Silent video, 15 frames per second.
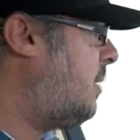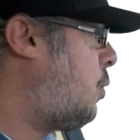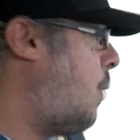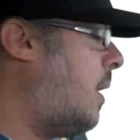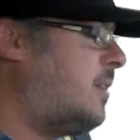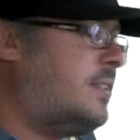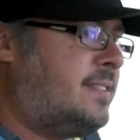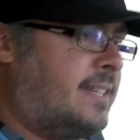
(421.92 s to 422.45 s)

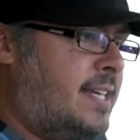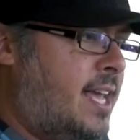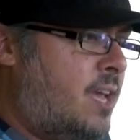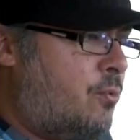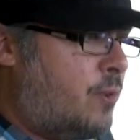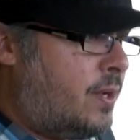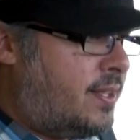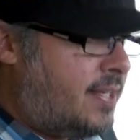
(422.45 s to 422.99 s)
quality.
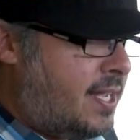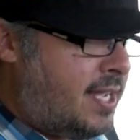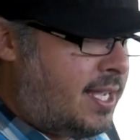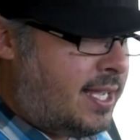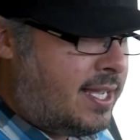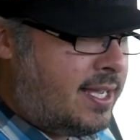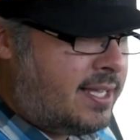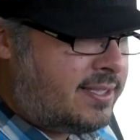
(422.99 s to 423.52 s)

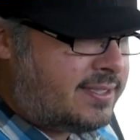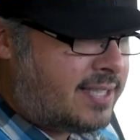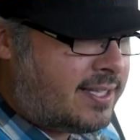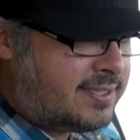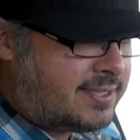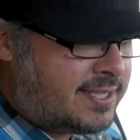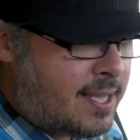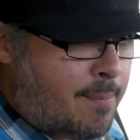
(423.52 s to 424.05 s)
Everything is
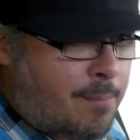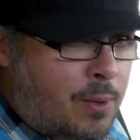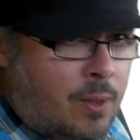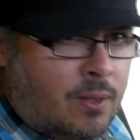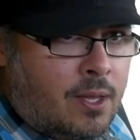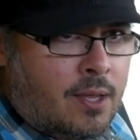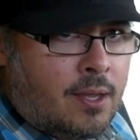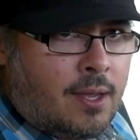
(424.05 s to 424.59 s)

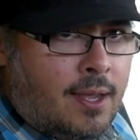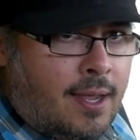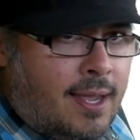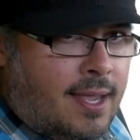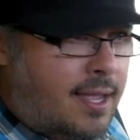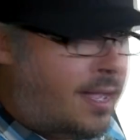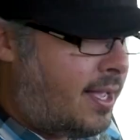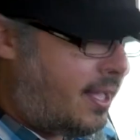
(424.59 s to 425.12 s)
assembled
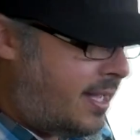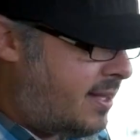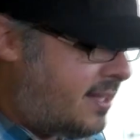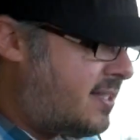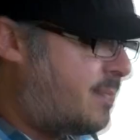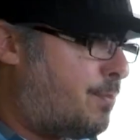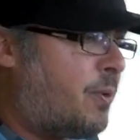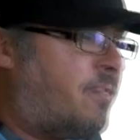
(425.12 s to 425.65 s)
in
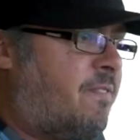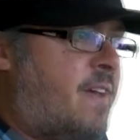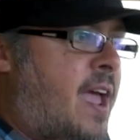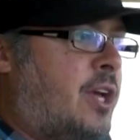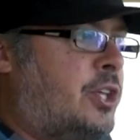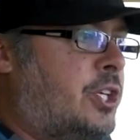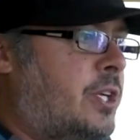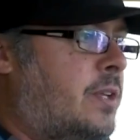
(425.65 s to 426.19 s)
its
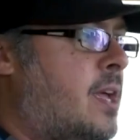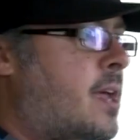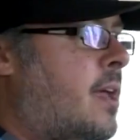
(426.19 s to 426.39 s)
perfection.